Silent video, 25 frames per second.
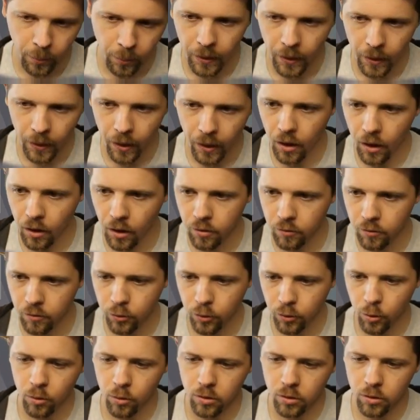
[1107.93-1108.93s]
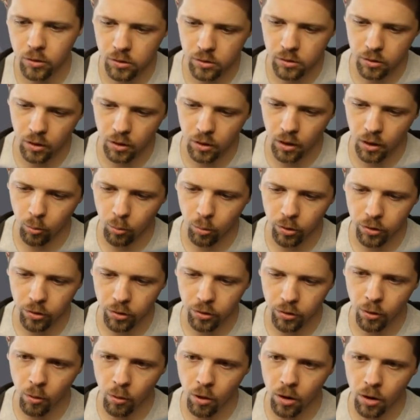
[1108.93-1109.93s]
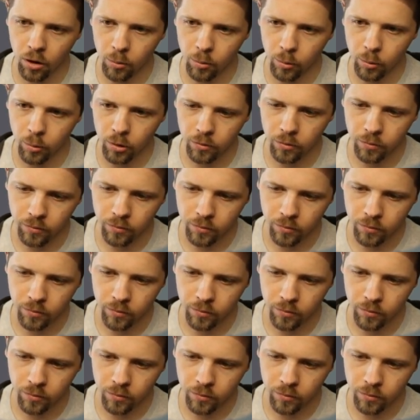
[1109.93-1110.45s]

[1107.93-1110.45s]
And of course, with no armor,